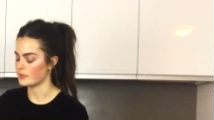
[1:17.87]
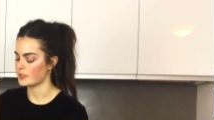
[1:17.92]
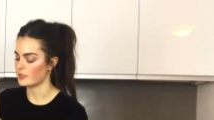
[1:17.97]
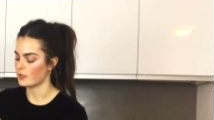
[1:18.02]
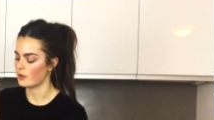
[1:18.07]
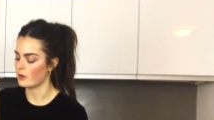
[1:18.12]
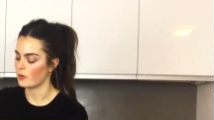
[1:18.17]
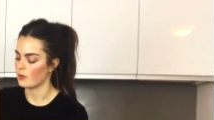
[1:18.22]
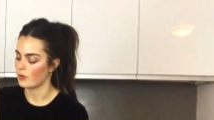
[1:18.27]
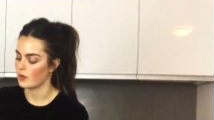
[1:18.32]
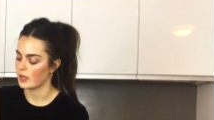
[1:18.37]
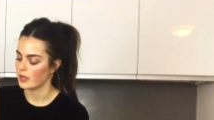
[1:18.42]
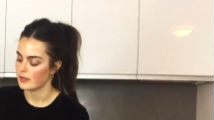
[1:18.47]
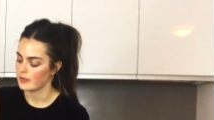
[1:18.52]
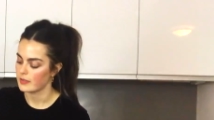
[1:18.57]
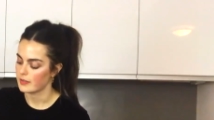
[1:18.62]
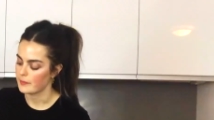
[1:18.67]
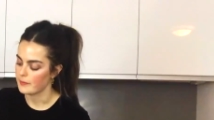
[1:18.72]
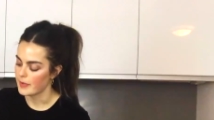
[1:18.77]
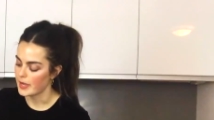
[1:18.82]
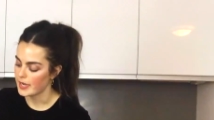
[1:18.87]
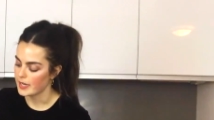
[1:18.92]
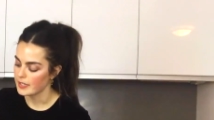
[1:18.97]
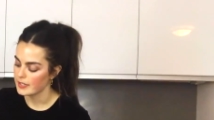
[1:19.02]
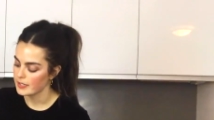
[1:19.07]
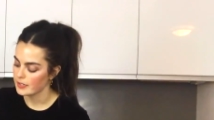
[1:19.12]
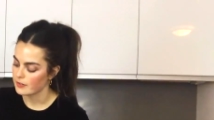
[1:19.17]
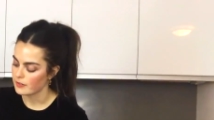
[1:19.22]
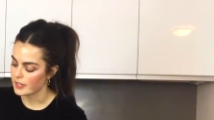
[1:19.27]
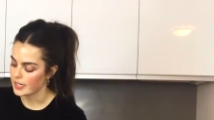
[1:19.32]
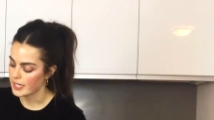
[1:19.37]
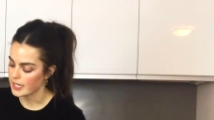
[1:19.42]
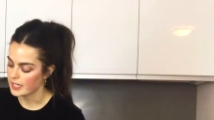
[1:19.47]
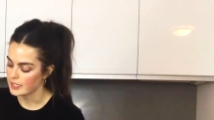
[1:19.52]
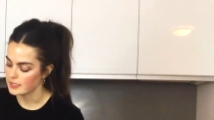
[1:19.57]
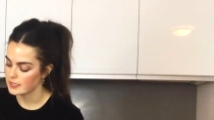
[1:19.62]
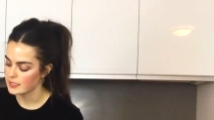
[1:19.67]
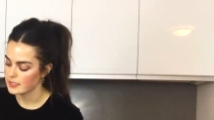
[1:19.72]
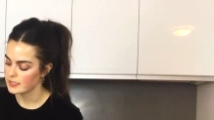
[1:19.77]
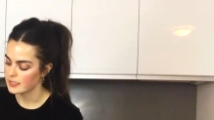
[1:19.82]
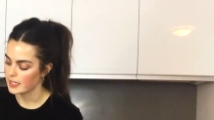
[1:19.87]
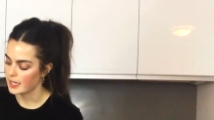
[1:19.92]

So the main ingredient,